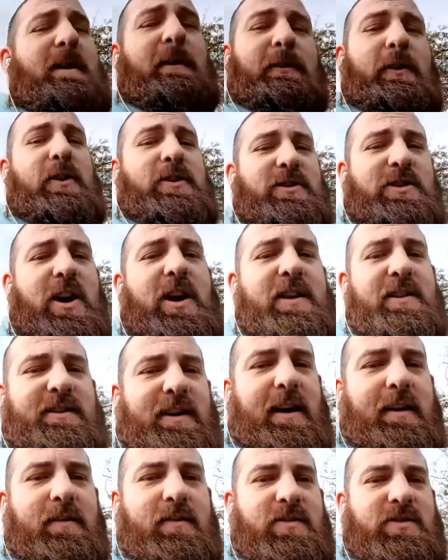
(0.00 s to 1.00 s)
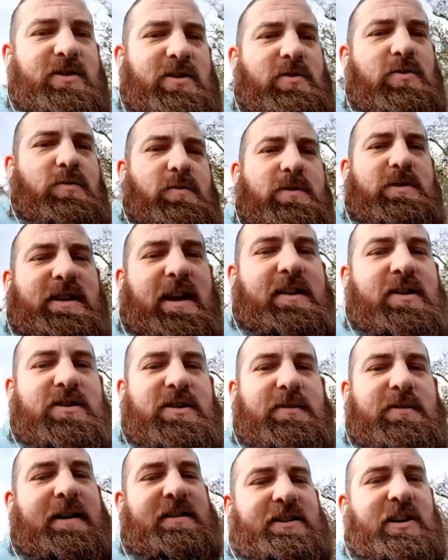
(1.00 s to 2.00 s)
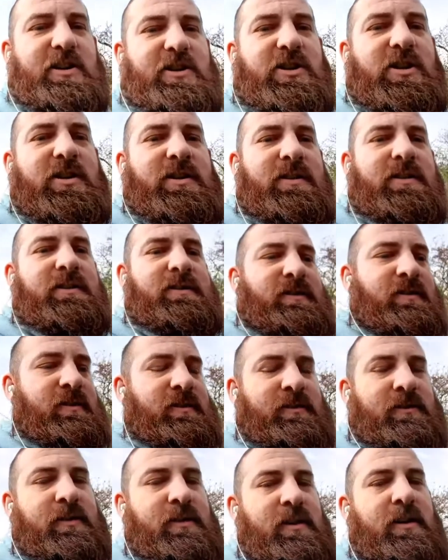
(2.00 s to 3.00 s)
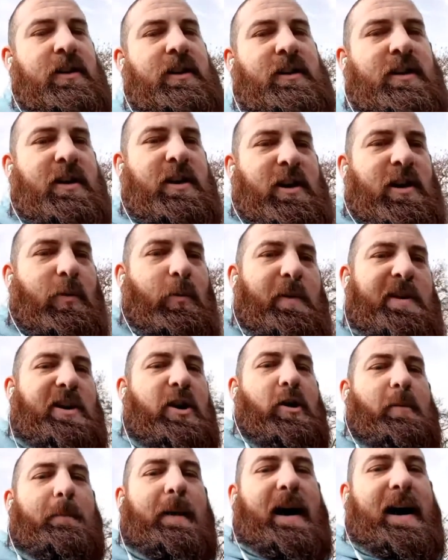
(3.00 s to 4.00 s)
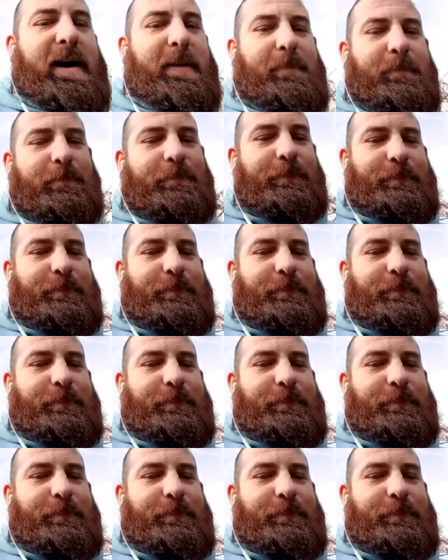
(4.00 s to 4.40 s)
be scared to send us a message. We don't bite.